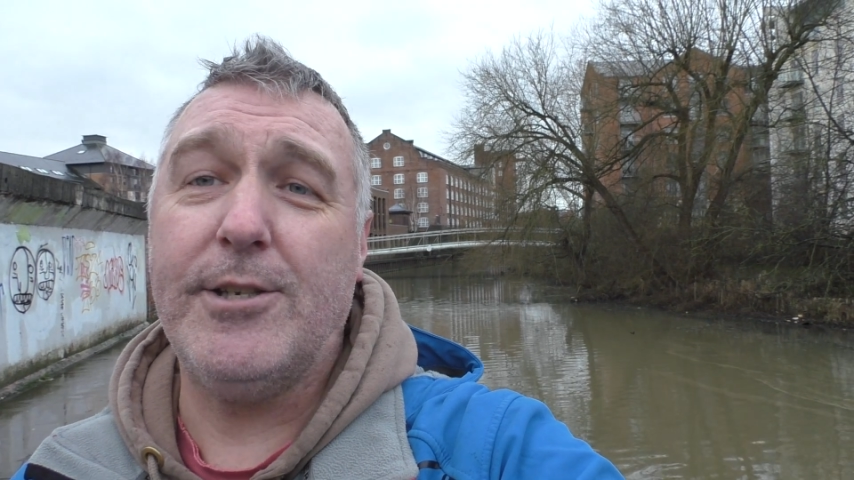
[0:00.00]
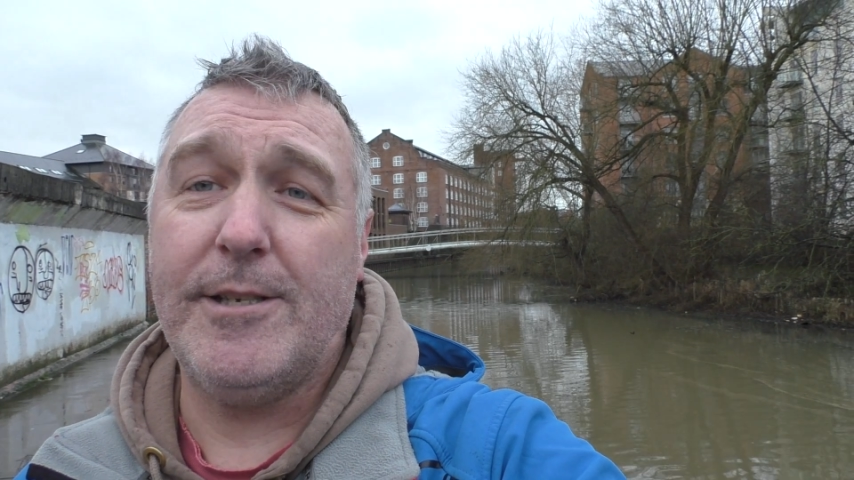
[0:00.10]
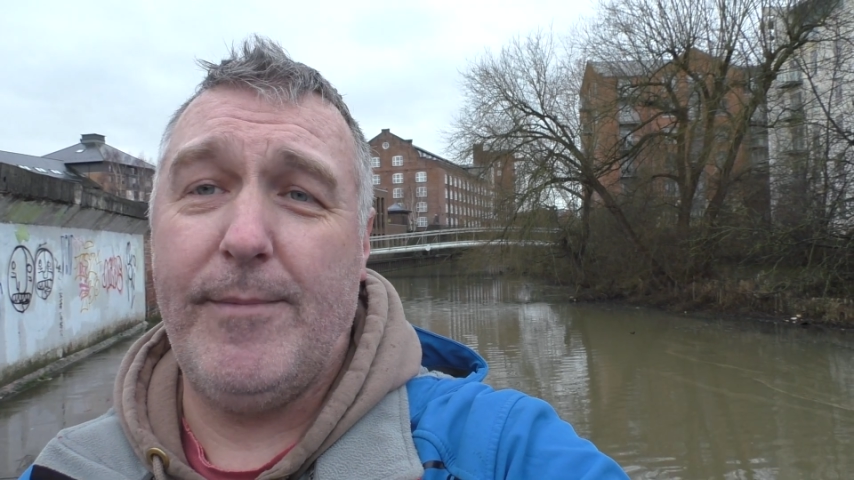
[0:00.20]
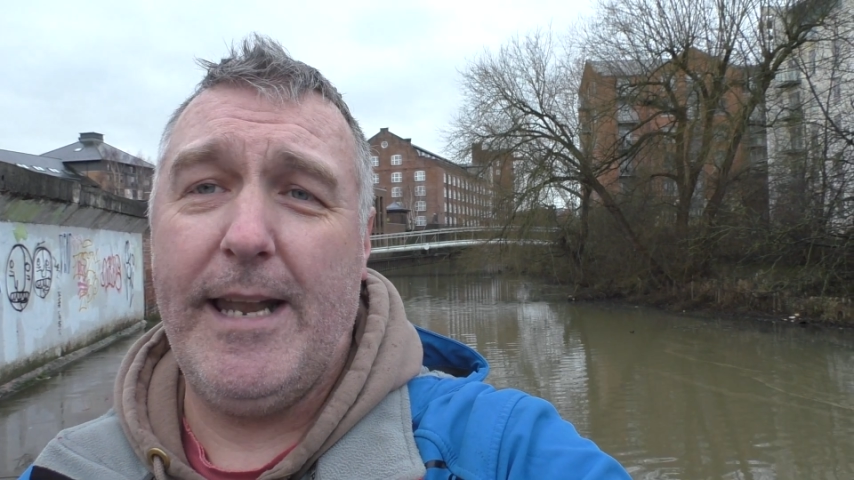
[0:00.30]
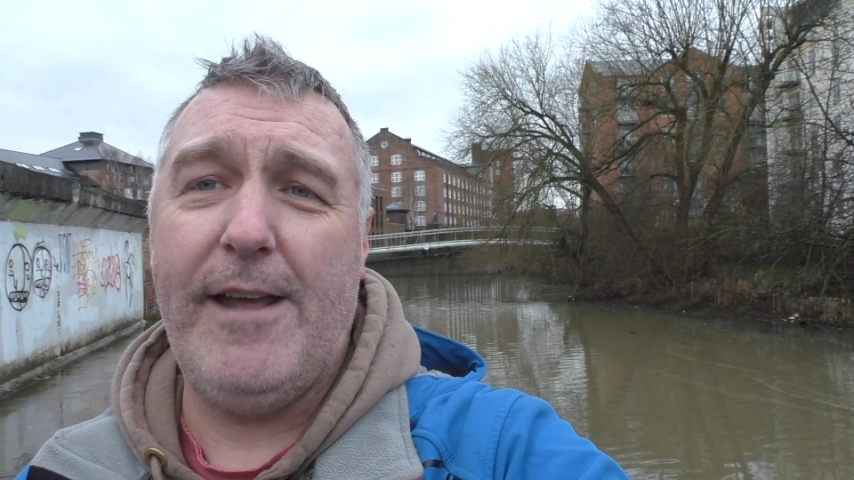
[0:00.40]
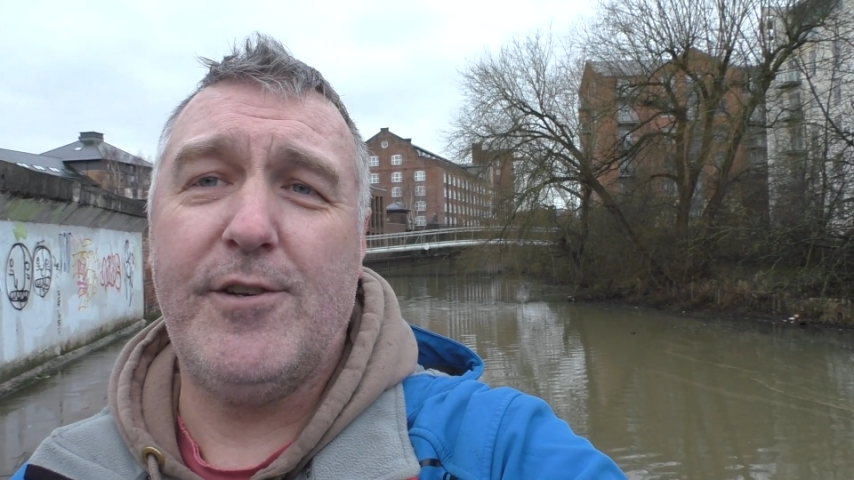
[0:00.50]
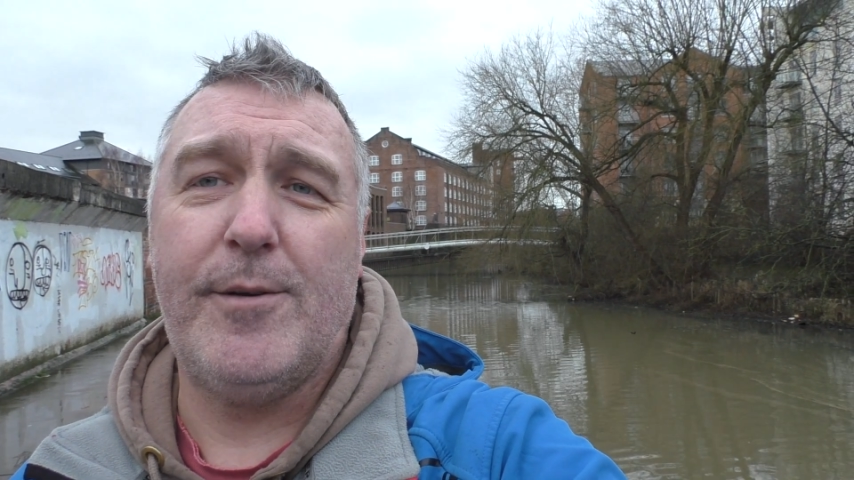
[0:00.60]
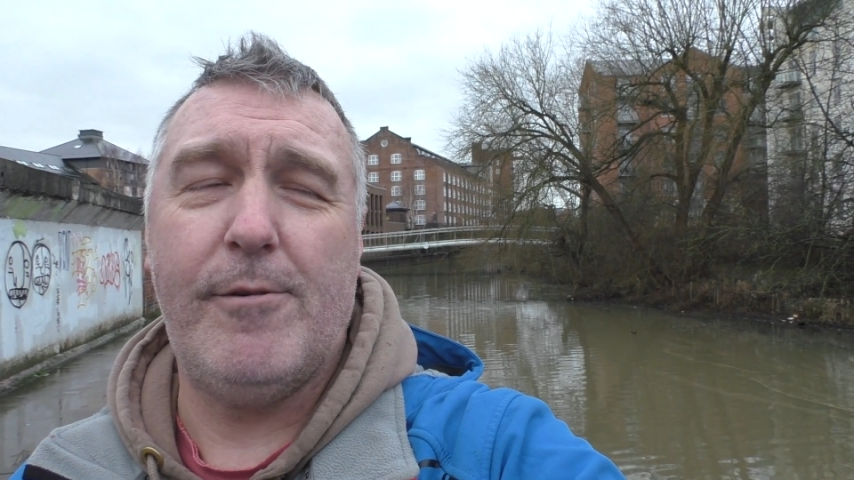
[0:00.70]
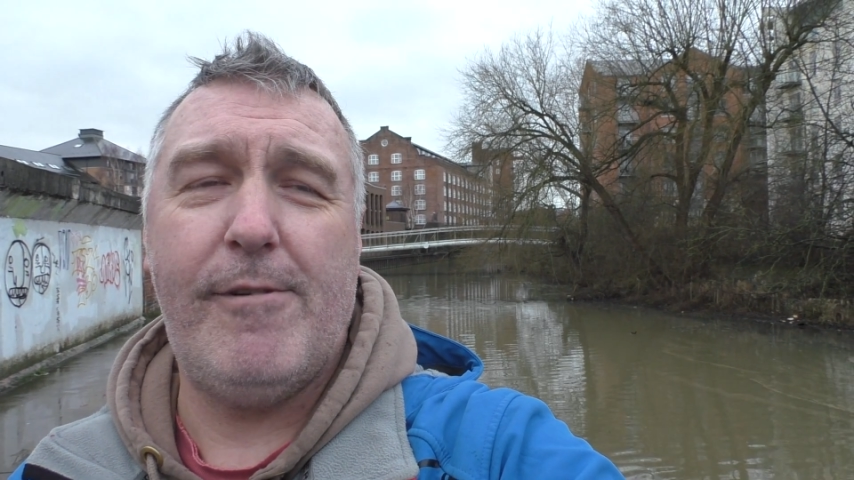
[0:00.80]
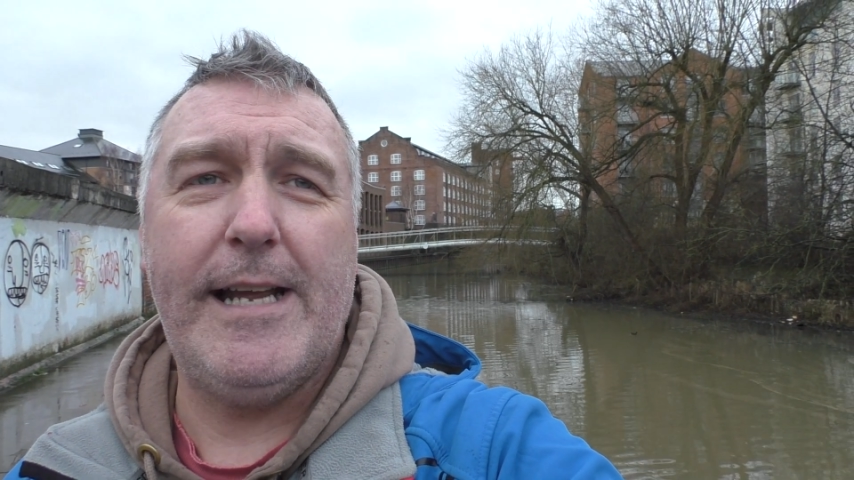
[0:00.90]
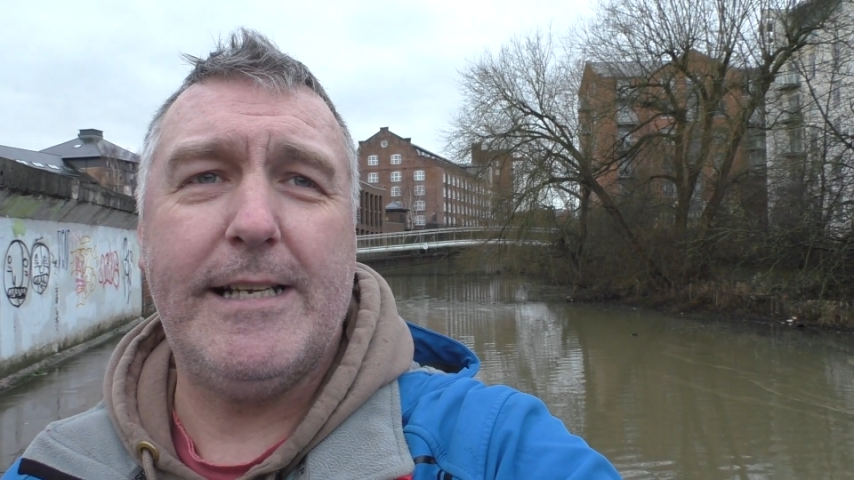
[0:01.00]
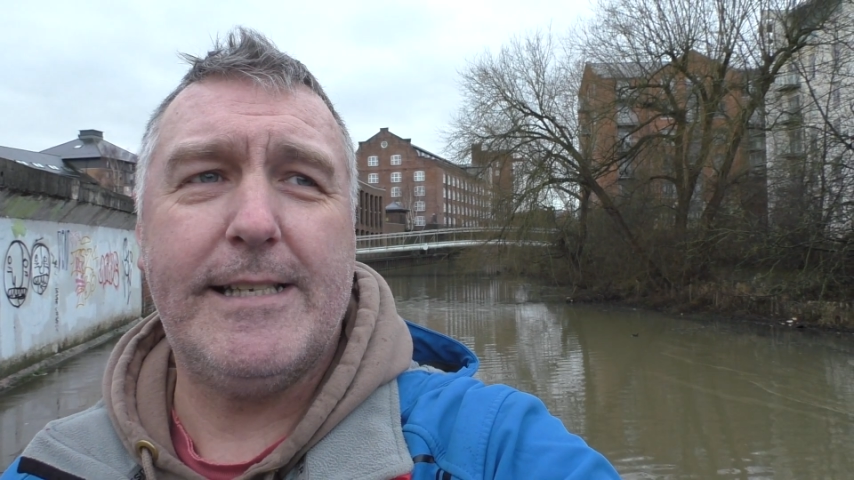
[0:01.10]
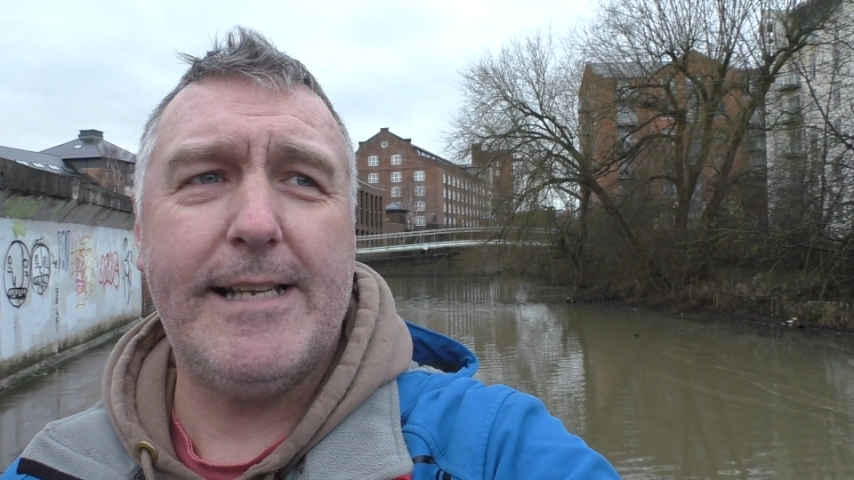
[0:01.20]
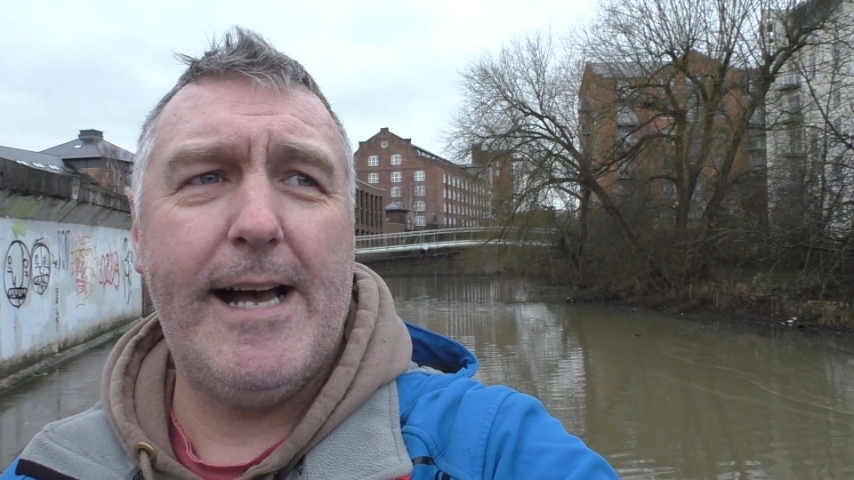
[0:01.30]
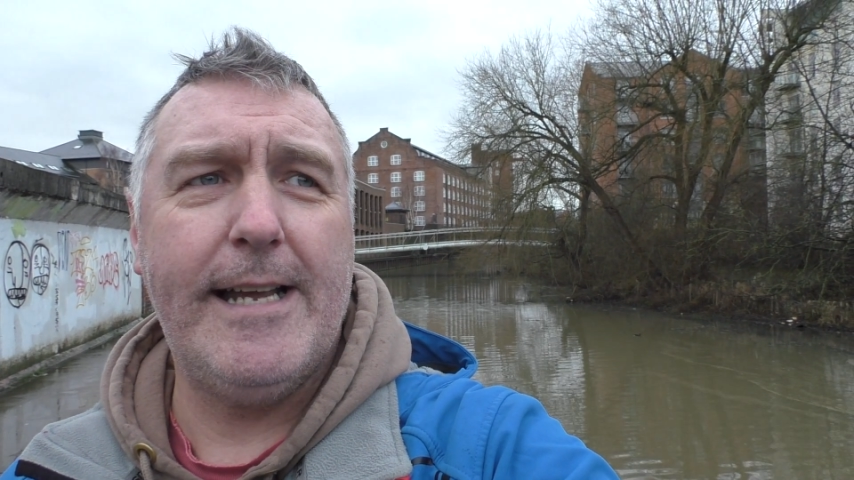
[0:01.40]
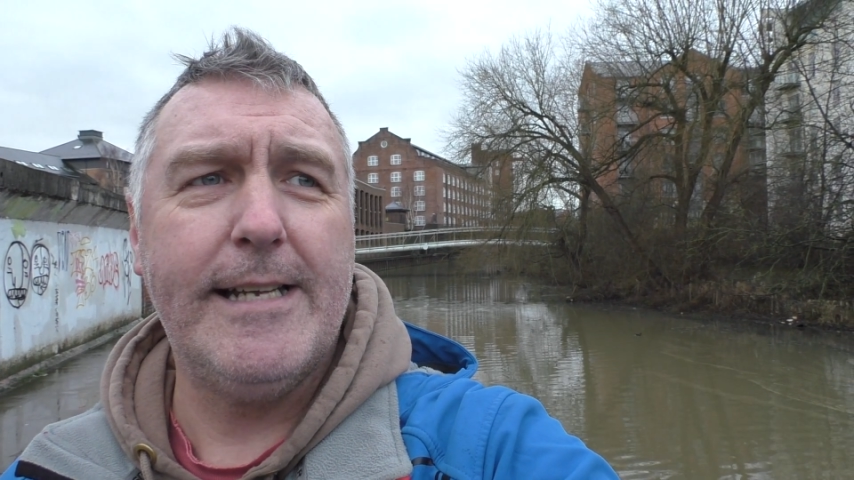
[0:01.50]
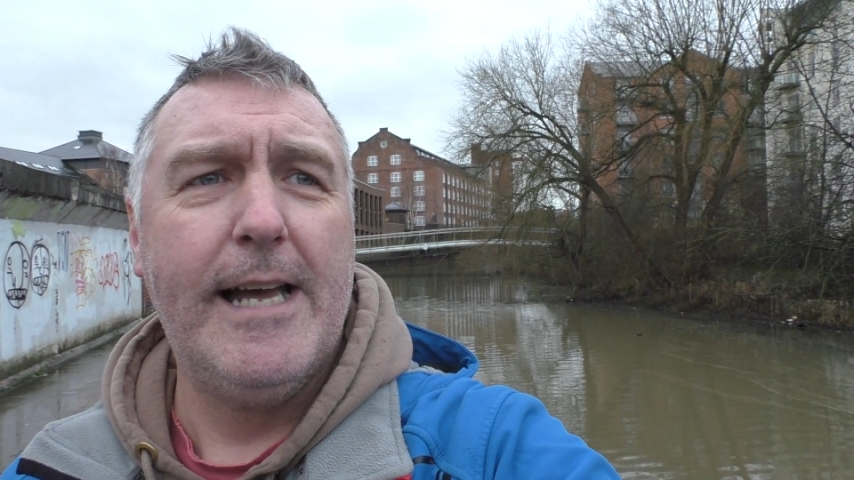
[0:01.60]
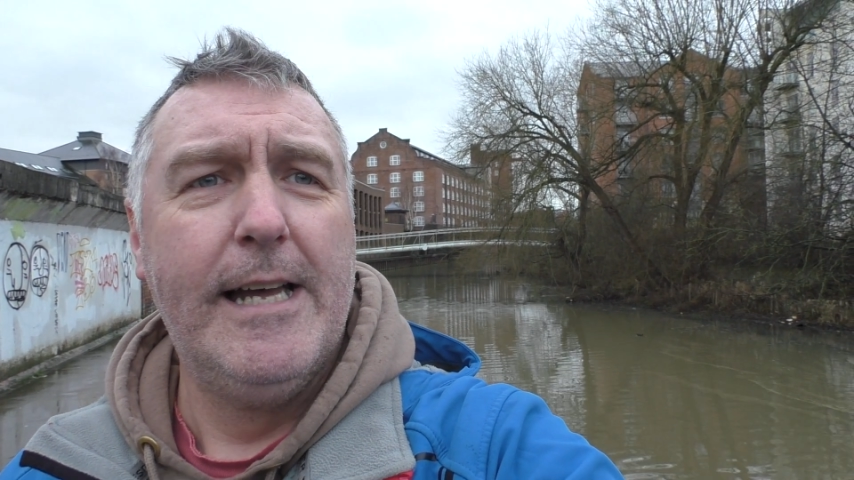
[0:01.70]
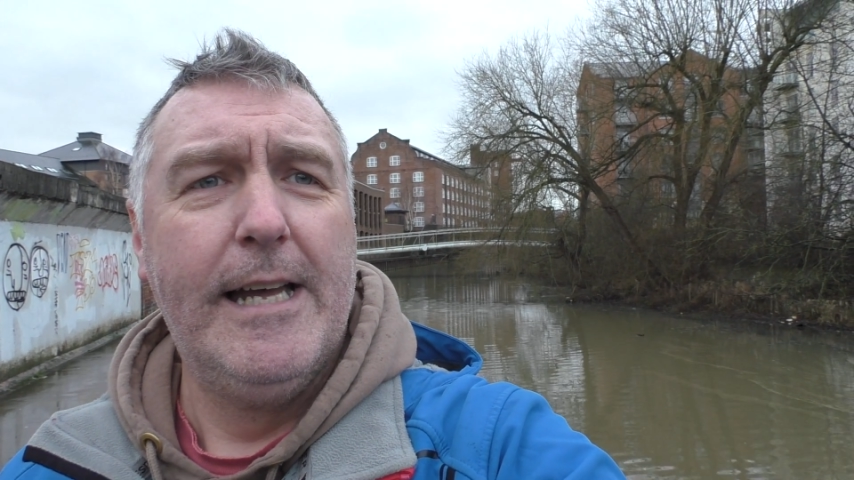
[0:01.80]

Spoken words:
just to my left on my right hand side,